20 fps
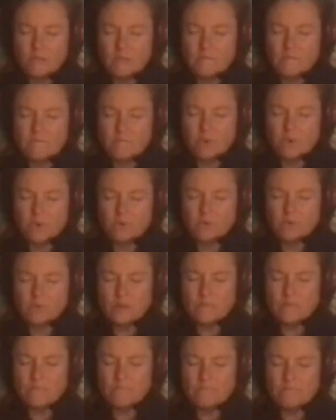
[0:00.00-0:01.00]
But burned
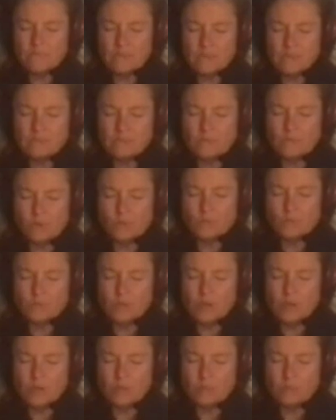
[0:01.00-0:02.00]
up mean
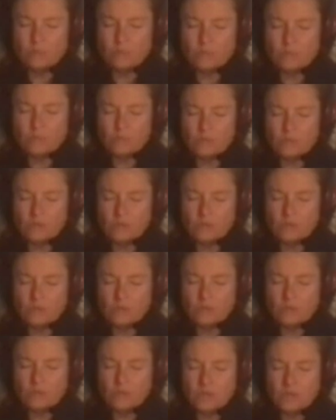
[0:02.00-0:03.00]
burned up,
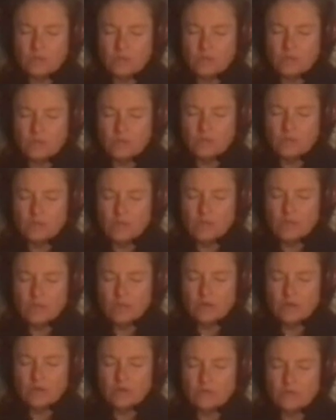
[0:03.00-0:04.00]

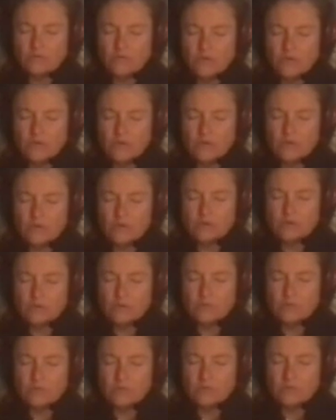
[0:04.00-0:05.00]
like on fire or
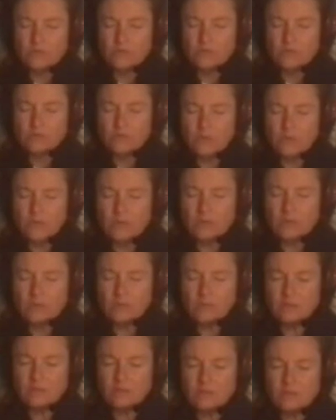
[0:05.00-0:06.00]
something. It's
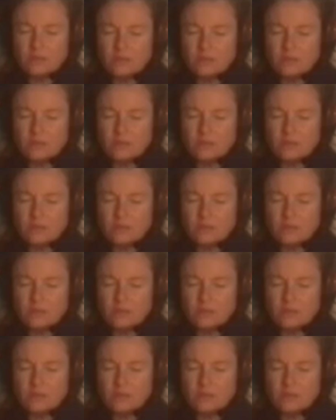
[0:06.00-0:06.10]
been,